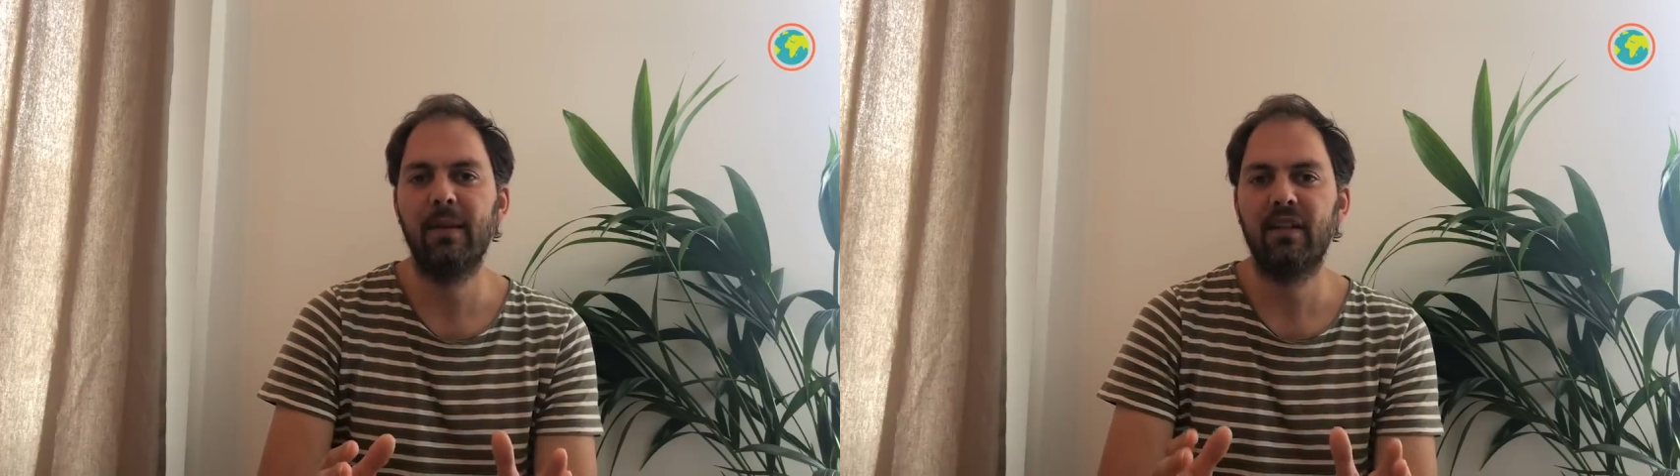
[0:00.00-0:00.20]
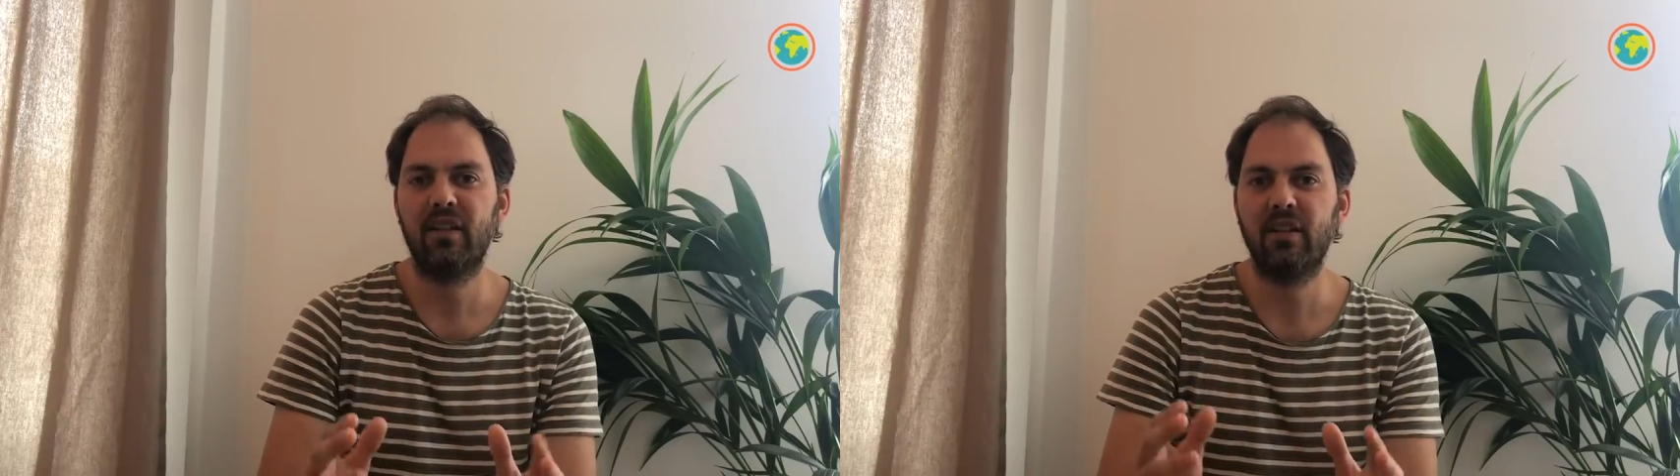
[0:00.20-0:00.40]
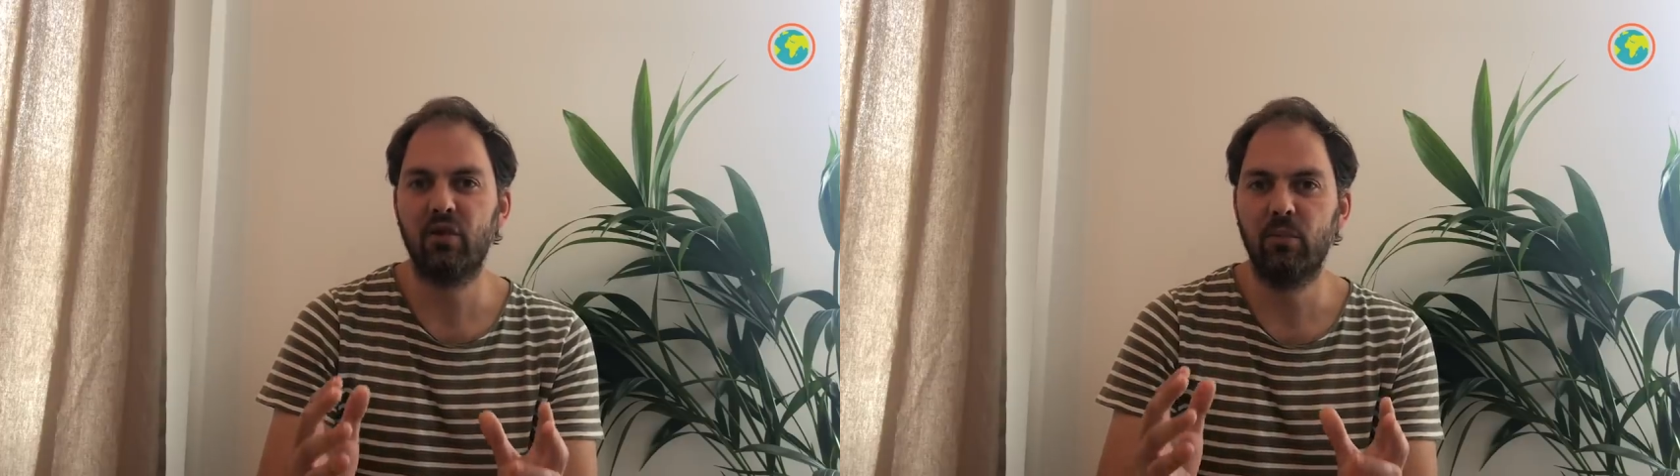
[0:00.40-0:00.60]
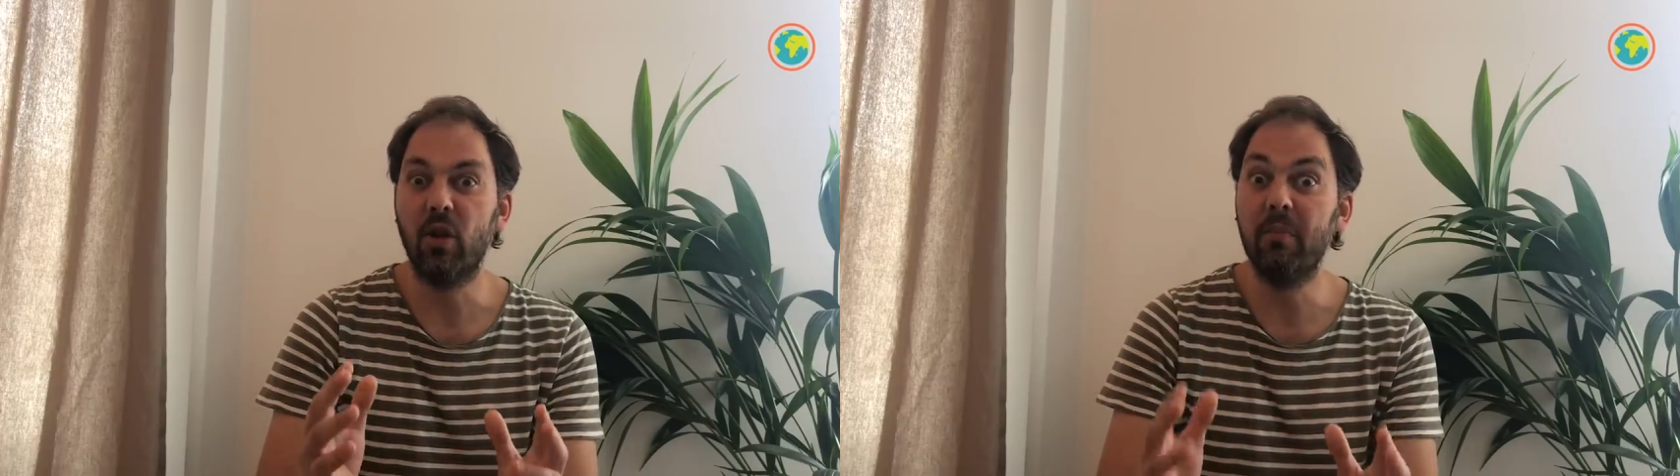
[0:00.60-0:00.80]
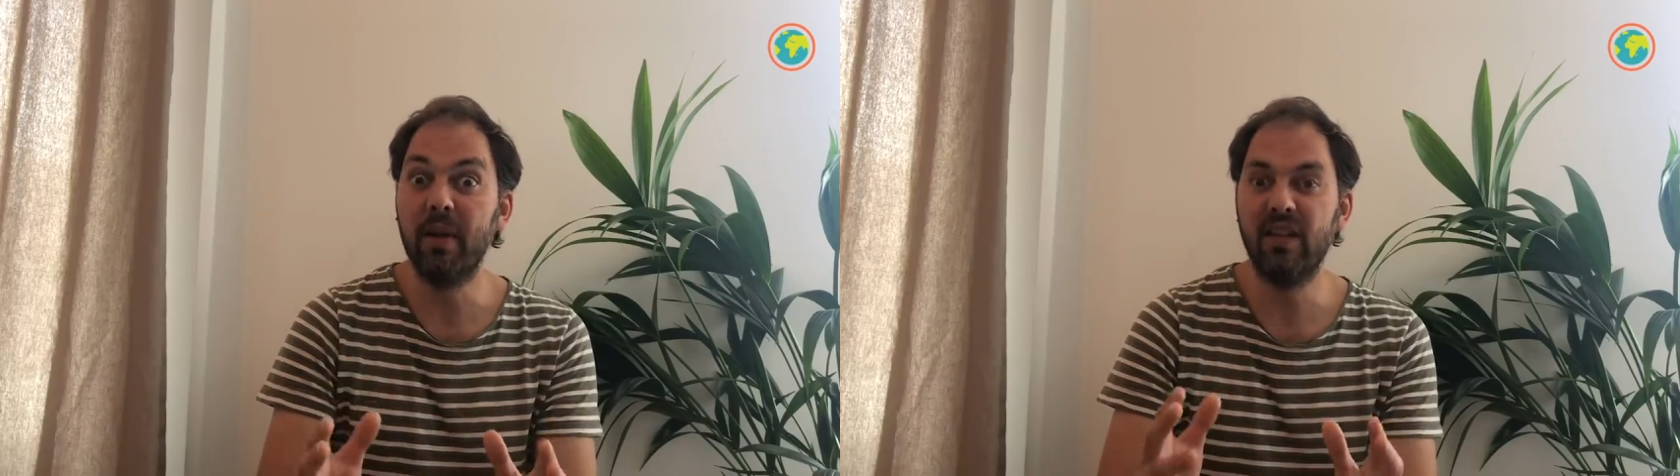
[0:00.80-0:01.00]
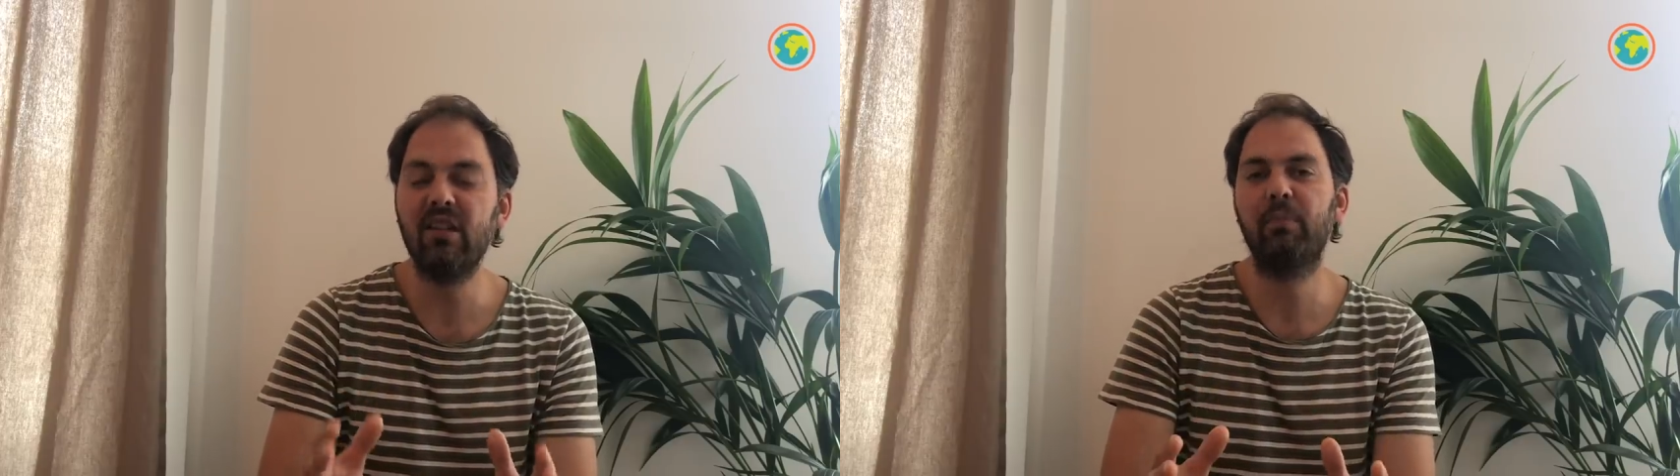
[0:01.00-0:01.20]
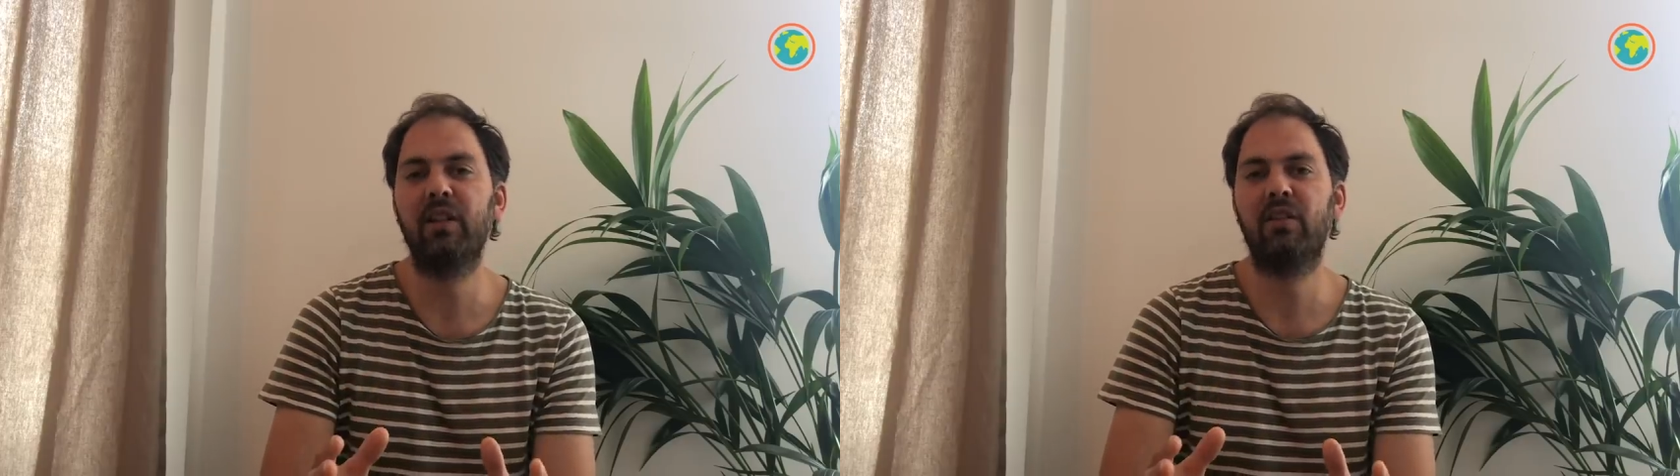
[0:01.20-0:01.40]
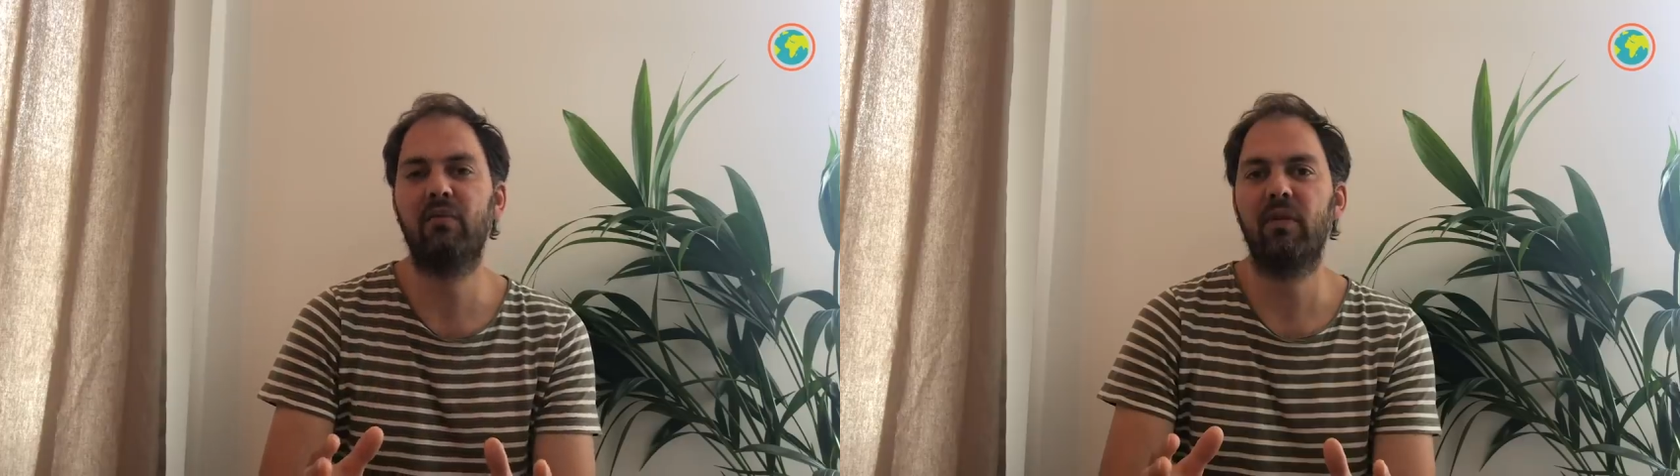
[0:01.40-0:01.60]
shared some amazing
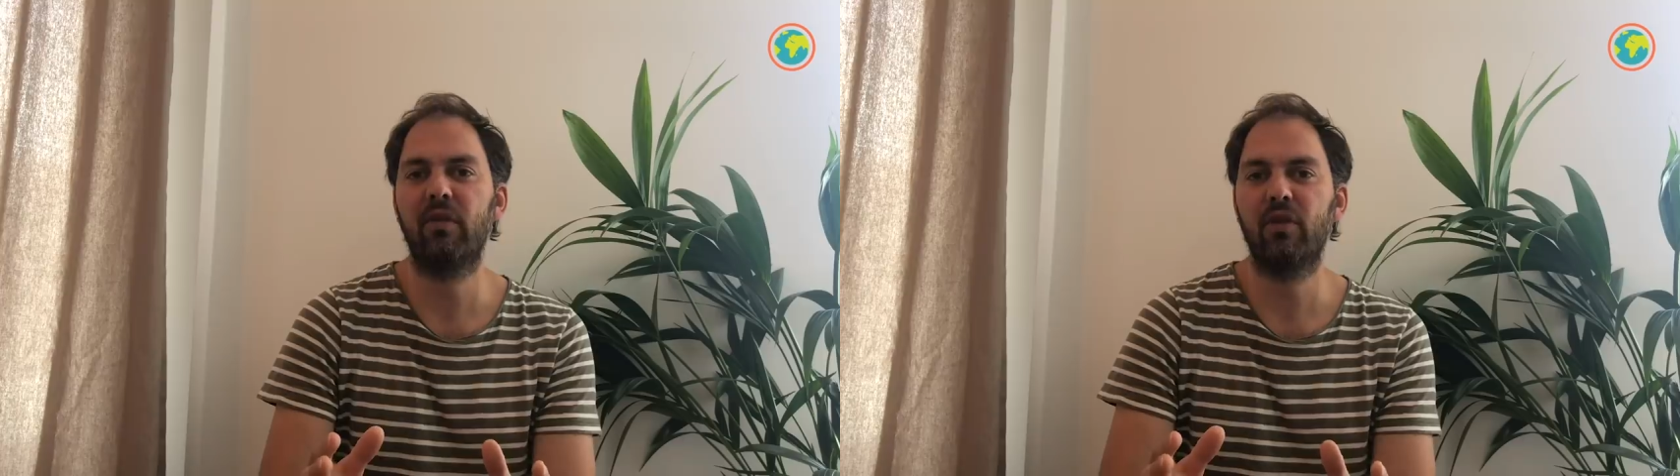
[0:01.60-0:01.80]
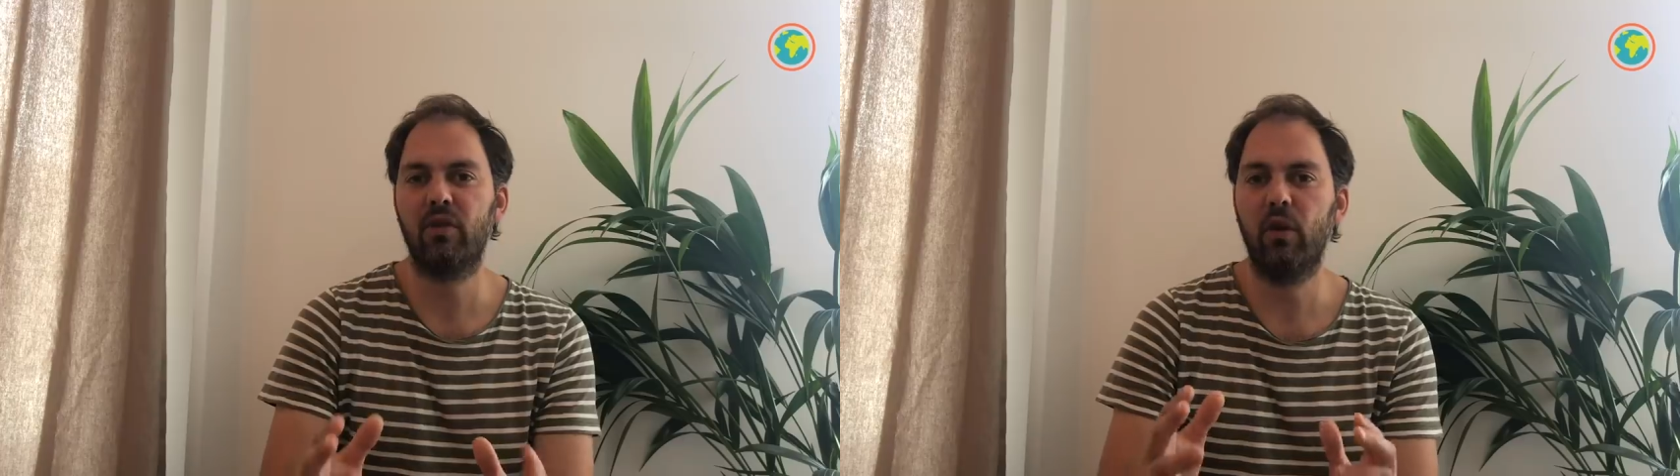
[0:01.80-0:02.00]
pictures with us